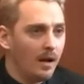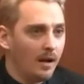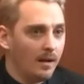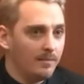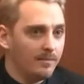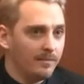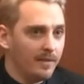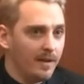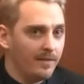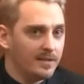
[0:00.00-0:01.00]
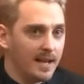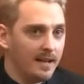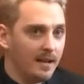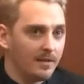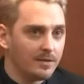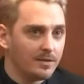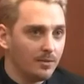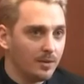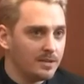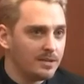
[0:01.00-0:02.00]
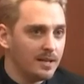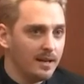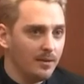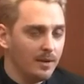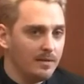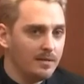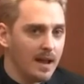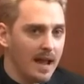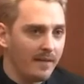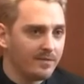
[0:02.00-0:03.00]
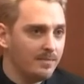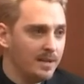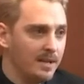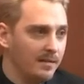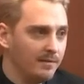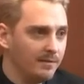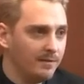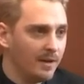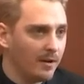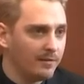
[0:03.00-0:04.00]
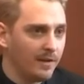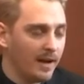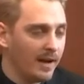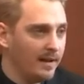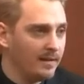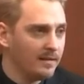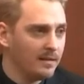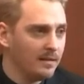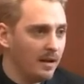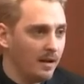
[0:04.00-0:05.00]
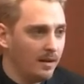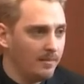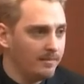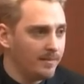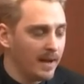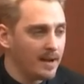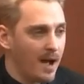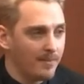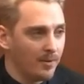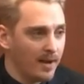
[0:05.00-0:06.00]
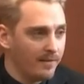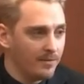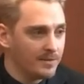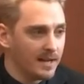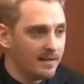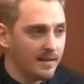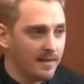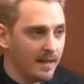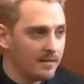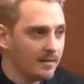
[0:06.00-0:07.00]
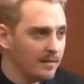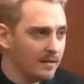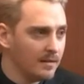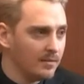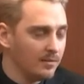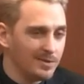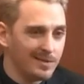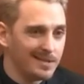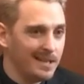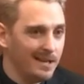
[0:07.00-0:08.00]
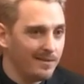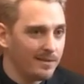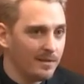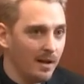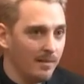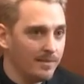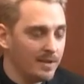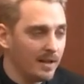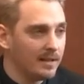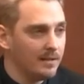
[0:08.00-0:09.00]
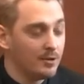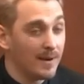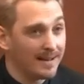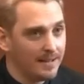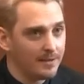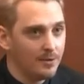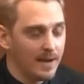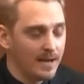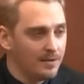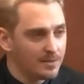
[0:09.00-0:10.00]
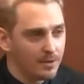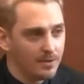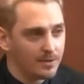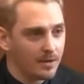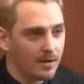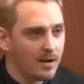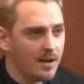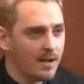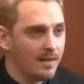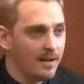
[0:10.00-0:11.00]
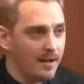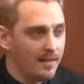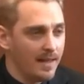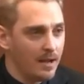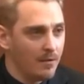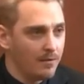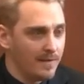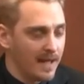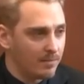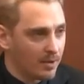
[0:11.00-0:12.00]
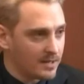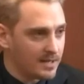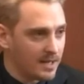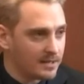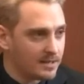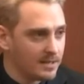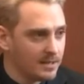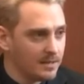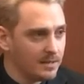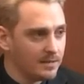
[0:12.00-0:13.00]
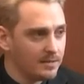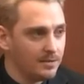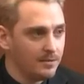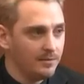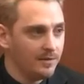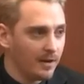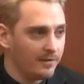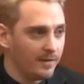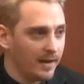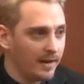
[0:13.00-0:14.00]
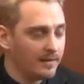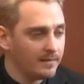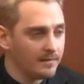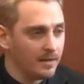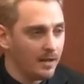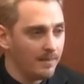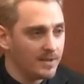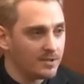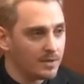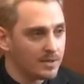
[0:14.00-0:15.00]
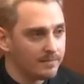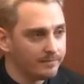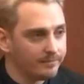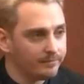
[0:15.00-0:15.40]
If it's any other source, it would have to be verified by copyright. If it was anything that was received directly through a news producer, then they go through that process to verify the source.